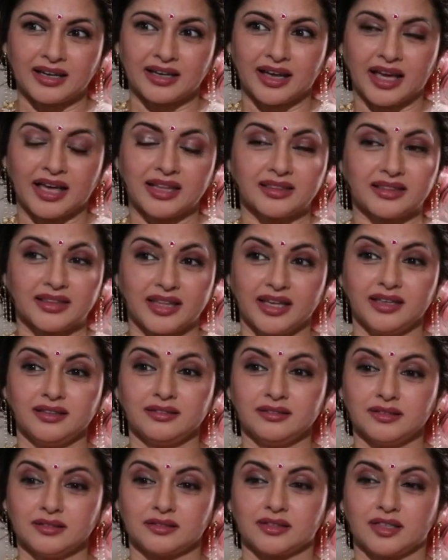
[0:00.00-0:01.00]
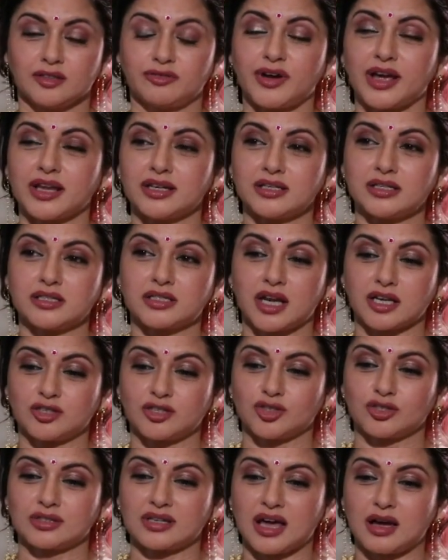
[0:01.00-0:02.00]
And then the final
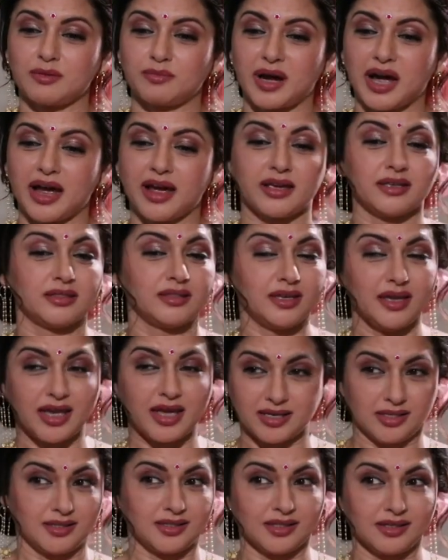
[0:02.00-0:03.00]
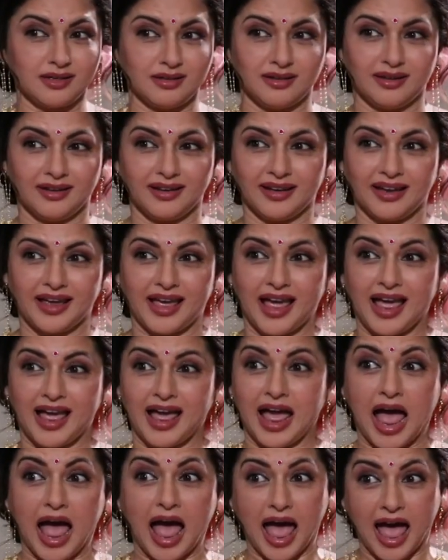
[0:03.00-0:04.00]
touches are by the editor
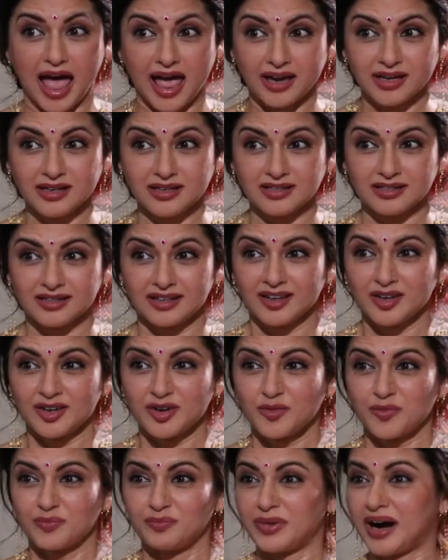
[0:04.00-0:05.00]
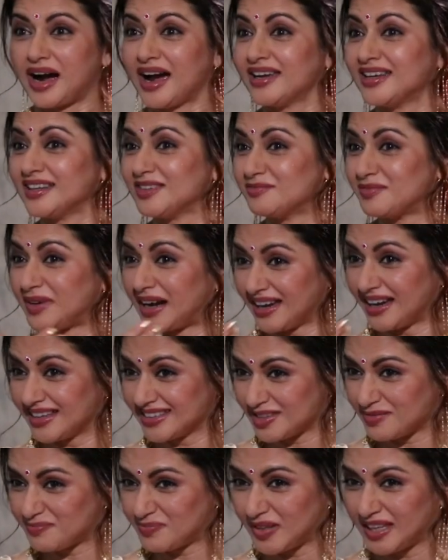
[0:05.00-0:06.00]
and by
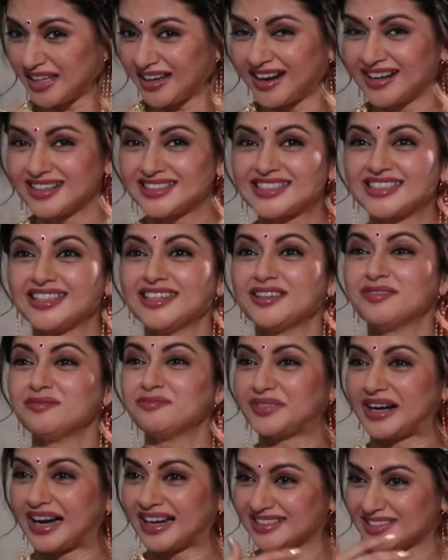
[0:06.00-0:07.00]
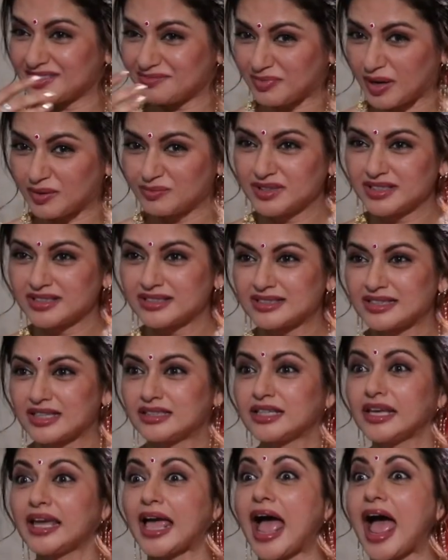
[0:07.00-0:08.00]
the PR team, by the
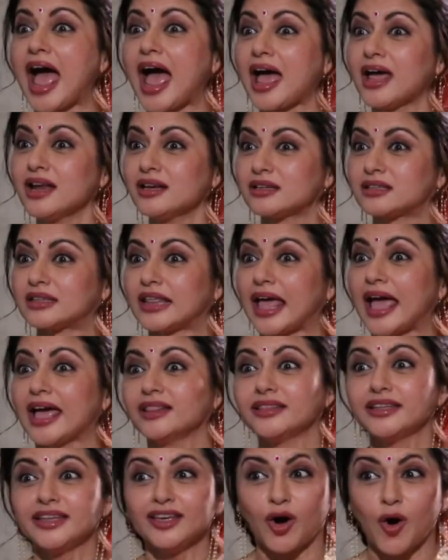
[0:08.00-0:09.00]
publicity, and then the